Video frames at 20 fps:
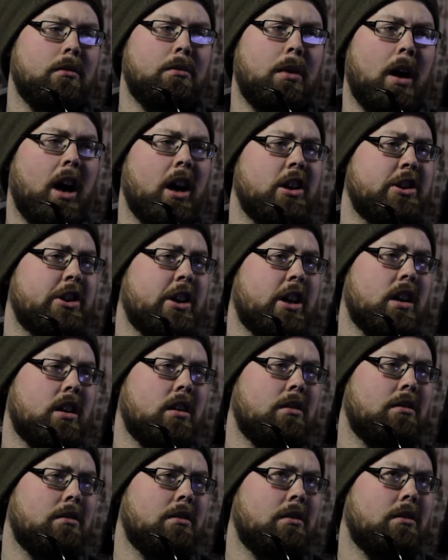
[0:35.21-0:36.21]

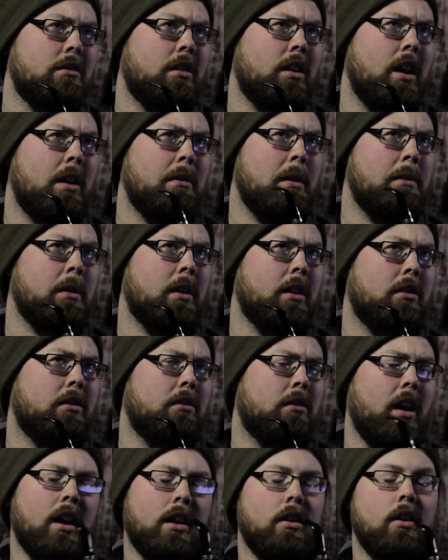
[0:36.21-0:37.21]
That might be
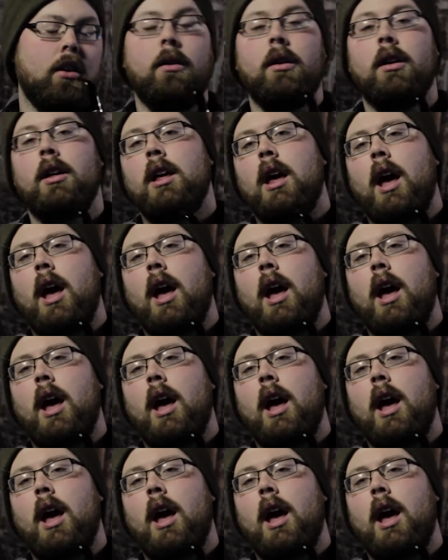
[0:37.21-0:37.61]
this, I don't know.